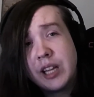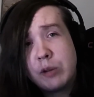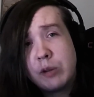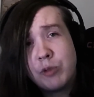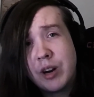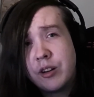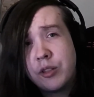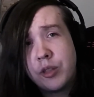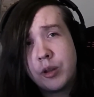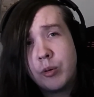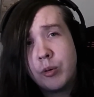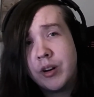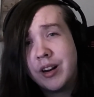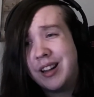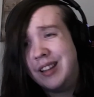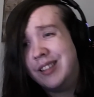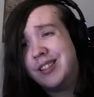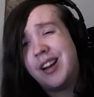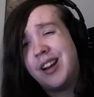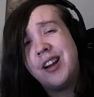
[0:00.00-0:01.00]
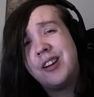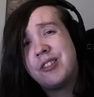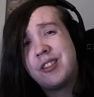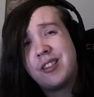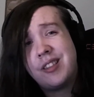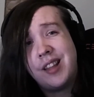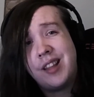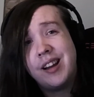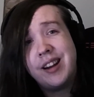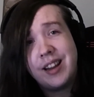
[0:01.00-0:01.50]
read through an entire
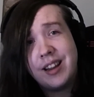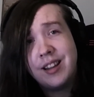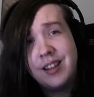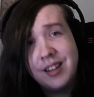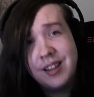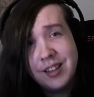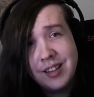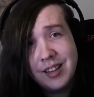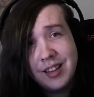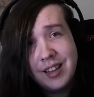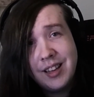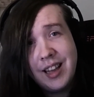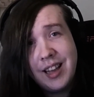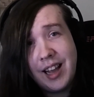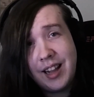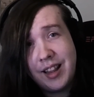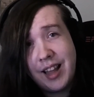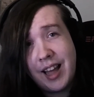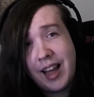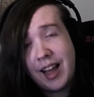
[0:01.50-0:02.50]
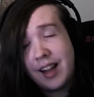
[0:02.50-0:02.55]
study in that.